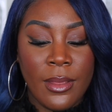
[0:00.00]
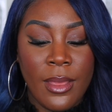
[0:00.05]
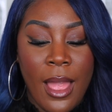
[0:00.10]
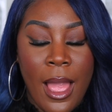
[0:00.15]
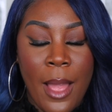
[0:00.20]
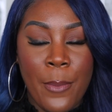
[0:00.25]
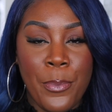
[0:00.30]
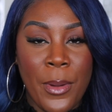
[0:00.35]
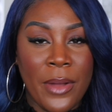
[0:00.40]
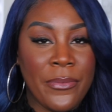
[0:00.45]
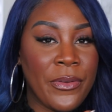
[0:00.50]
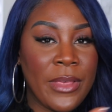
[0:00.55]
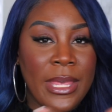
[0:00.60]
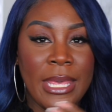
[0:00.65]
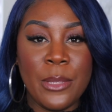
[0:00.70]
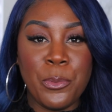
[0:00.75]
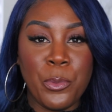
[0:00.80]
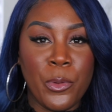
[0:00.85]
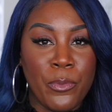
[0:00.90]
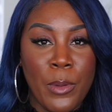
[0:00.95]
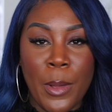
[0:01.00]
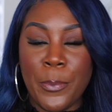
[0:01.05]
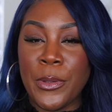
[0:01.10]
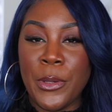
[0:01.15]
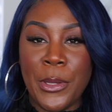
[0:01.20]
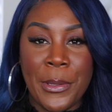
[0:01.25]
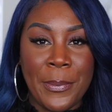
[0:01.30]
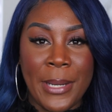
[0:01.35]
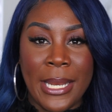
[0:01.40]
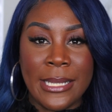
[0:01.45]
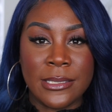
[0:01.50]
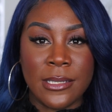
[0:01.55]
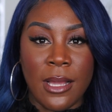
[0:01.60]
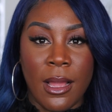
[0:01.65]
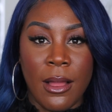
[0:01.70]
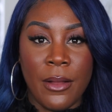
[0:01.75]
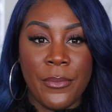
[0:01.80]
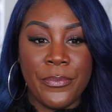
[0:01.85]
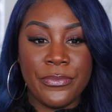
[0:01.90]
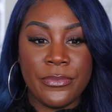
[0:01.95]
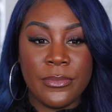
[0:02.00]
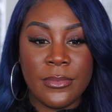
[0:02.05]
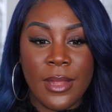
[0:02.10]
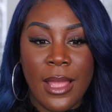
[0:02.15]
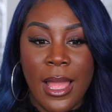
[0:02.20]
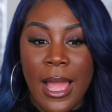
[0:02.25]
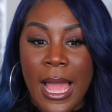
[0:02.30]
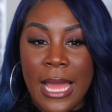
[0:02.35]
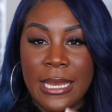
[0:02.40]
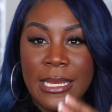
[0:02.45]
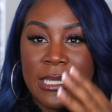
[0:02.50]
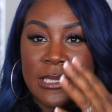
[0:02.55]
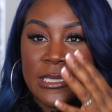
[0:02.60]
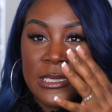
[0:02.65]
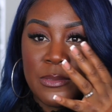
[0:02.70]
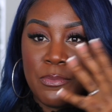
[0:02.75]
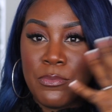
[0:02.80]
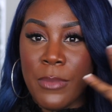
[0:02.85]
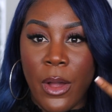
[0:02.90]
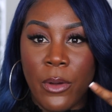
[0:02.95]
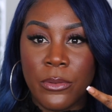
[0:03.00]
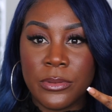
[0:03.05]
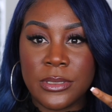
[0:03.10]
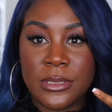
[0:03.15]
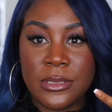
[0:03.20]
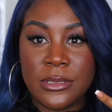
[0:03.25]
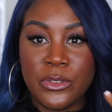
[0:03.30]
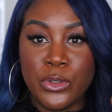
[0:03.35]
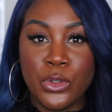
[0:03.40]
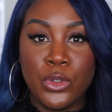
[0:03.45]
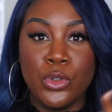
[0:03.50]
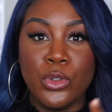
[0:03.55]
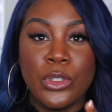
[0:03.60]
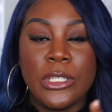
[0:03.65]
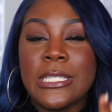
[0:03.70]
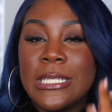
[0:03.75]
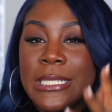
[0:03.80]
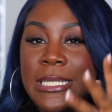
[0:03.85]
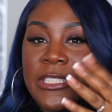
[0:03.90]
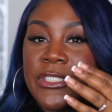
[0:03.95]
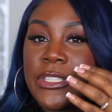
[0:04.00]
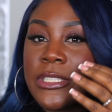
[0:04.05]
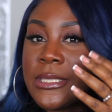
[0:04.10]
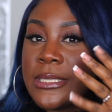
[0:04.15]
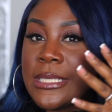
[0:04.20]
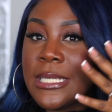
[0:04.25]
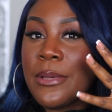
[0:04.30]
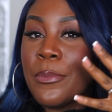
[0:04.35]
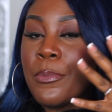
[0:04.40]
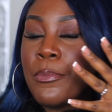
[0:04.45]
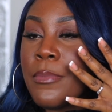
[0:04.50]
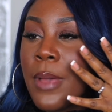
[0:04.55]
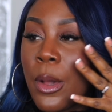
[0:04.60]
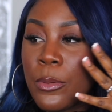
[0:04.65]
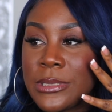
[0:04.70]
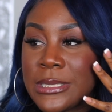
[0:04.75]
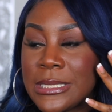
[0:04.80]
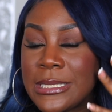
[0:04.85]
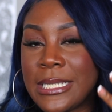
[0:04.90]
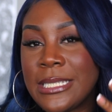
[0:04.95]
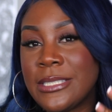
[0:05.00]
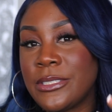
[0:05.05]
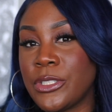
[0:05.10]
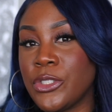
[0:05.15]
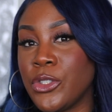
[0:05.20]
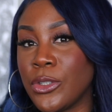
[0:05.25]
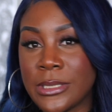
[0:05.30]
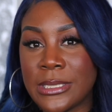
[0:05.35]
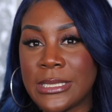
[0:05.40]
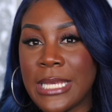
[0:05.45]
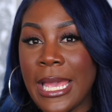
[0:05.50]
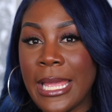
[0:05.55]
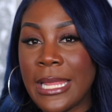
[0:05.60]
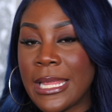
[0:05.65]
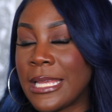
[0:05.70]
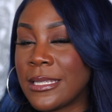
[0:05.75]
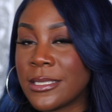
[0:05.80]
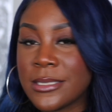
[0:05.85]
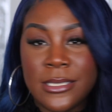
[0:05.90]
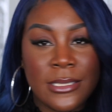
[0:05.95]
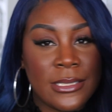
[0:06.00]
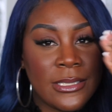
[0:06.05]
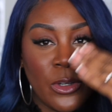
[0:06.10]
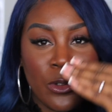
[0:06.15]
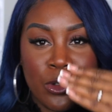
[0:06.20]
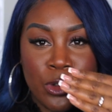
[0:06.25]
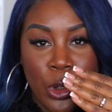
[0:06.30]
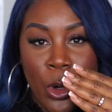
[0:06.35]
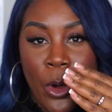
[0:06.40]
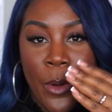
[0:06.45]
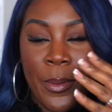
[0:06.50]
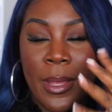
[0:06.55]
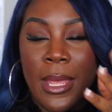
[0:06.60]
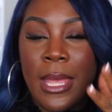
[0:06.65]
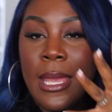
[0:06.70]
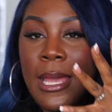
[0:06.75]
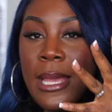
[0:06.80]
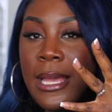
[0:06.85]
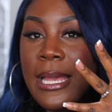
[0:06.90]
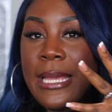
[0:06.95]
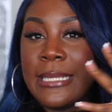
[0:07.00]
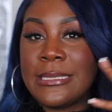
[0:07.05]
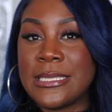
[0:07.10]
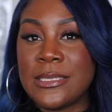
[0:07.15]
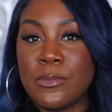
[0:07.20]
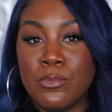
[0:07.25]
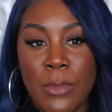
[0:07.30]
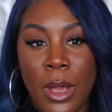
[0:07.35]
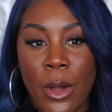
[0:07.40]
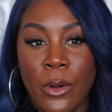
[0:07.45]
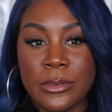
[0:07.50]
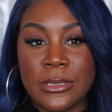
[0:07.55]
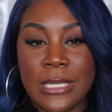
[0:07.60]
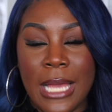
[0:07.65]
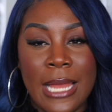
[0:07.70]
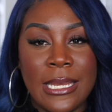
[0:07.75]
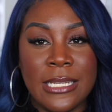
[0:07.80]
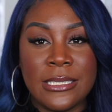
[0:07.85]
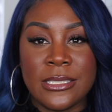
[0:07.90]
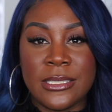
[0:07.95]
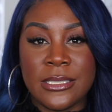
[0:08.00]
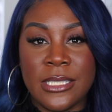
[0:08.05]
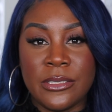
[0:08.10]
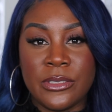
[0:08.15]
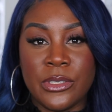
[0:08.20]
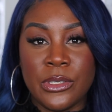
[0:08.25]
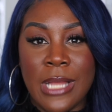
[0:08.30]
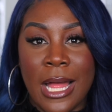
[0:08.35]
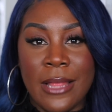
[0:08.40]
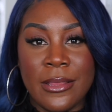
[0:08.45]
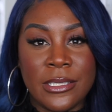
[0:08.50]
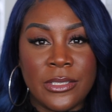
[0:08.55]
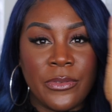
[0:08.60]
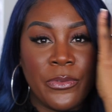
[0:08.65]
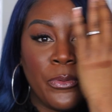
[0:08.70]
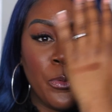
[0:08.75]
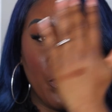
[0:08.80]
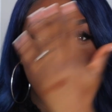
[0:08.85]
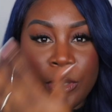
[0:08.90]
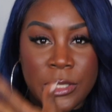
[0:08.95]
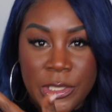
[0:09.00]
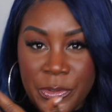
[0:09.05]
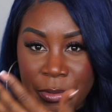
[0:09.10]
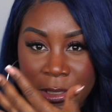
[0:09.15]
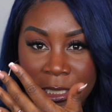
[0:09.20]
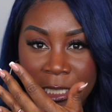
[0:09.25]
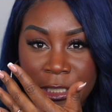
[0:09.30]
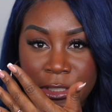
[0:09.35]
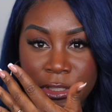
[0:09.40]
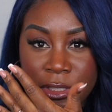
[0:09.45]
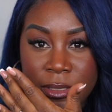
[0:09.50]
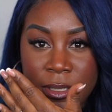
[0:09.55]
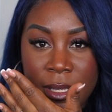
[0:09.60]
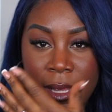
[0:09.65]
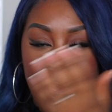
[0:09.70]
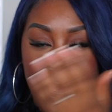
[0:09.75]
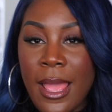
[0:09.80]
I buff it in with my beauty blender and it just melts. You can literally see it melting into your skin. It doesn't sit on top, it just melts, and it just gives you like this flawless finish.